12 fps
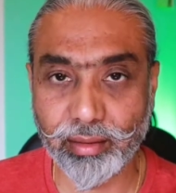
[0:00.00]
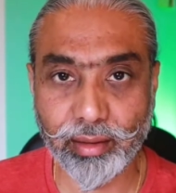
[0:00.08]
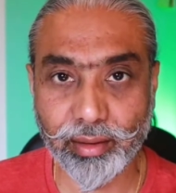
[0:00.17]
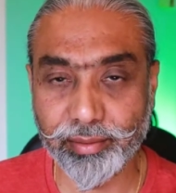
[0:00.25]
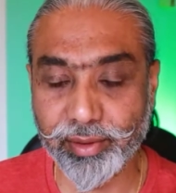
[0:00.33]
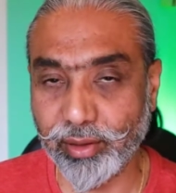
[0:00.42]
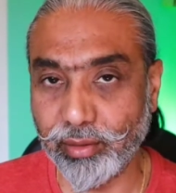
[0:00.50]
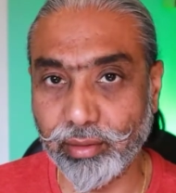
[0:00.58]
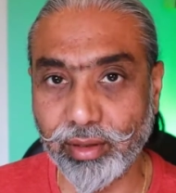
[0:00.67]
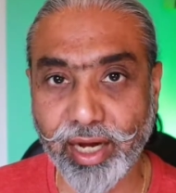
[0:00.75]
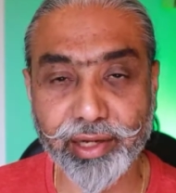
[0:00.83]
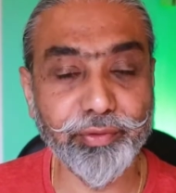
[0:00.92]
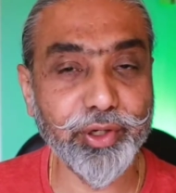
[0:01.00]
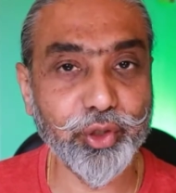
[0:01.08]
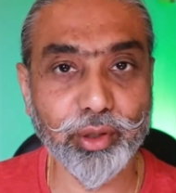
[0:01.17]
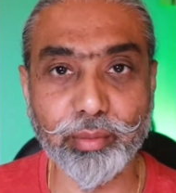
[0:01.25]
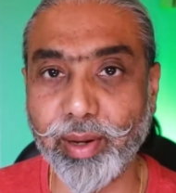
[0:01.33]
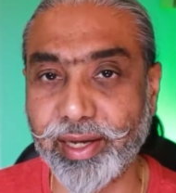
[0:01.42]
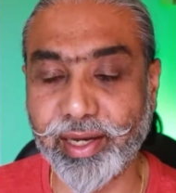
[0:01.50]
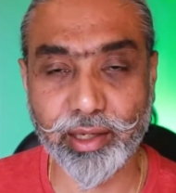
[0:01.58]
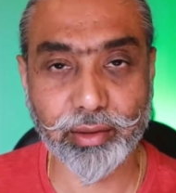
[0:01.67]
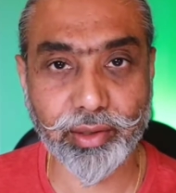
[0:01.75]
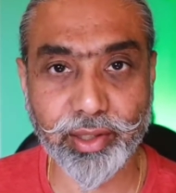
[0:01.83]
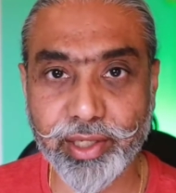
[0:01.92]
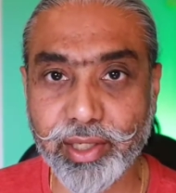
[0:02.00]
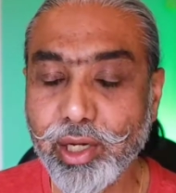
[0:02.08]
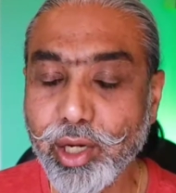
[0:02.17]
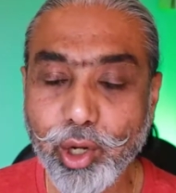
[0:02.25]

uh, you know line visual by category